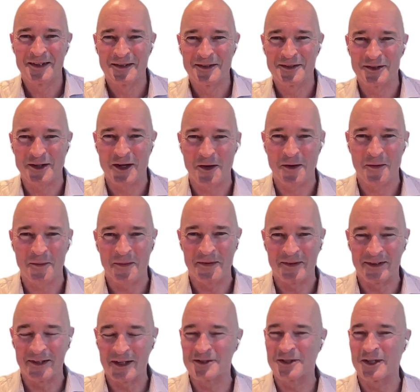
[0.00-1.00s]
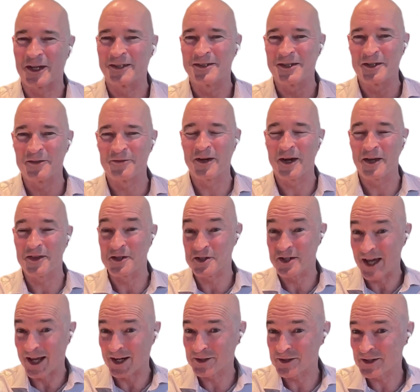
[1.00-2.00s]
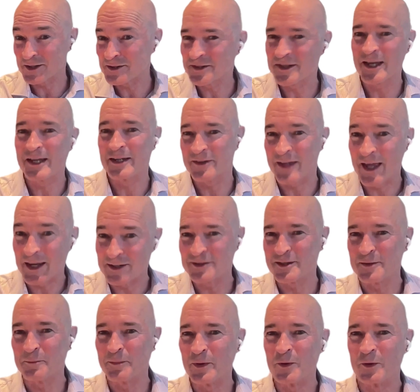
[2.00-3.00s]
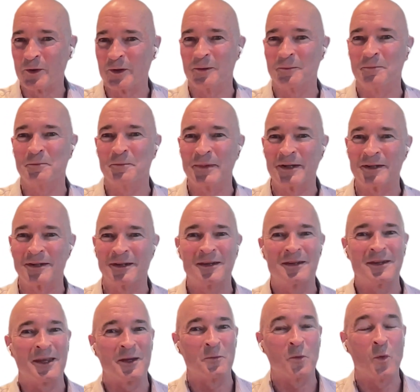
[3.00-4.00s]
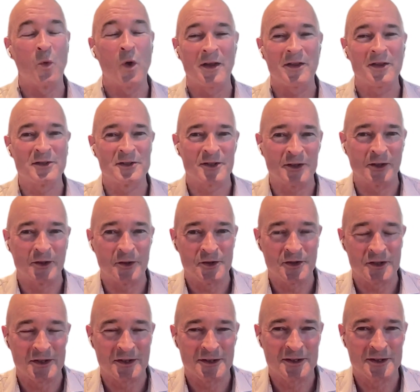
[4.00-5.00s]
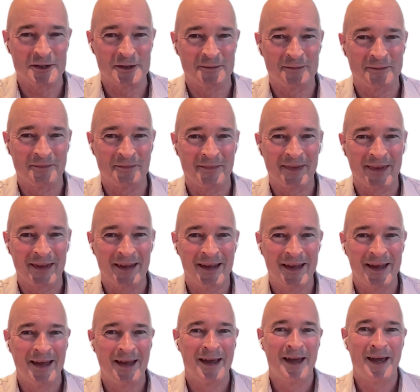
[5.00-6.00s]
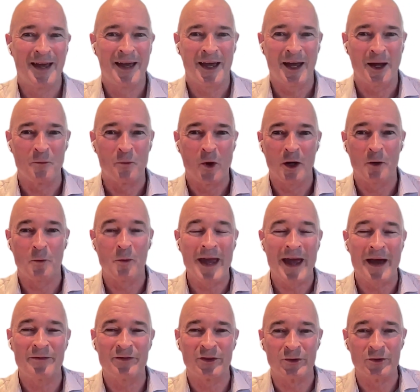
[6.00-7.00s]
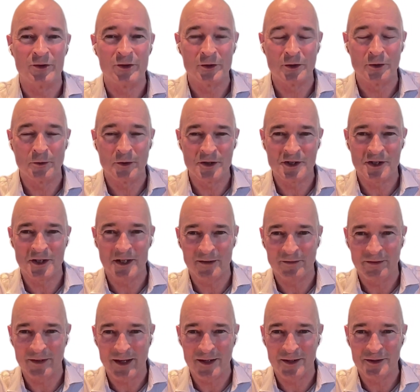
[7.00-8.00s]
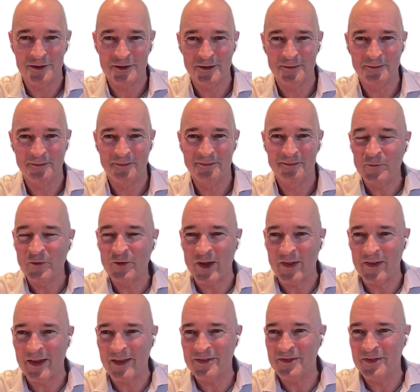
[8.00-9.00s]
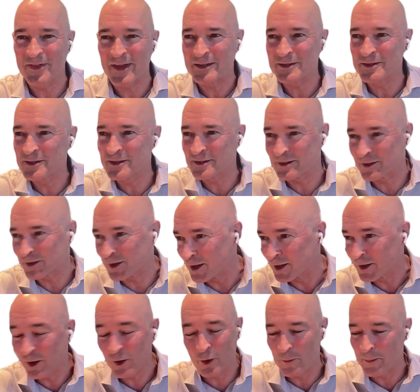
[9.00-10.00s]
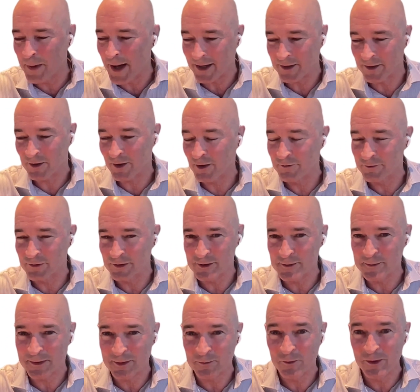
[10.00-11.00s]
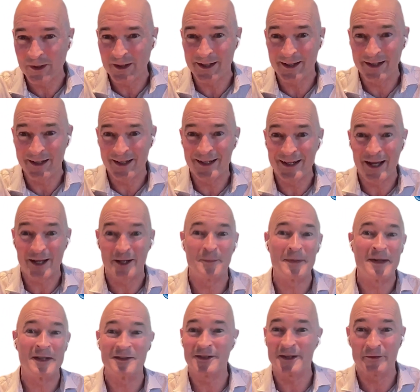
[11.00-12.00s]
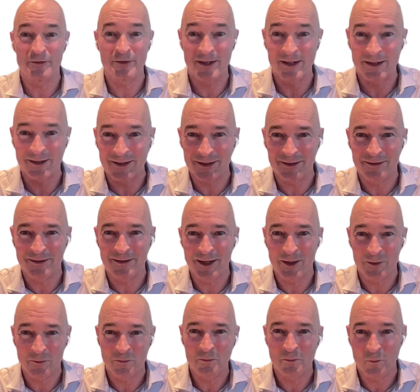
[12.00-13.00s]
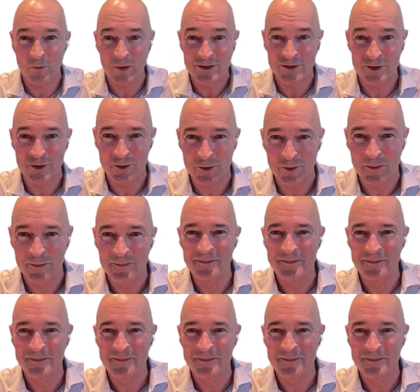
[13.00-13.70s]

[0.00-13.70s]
So let's identify the challenges. That is important. But then what are the solutions? And what do we have to do to achieve those? So that's a core part of the conference, but really it underpins everything that we do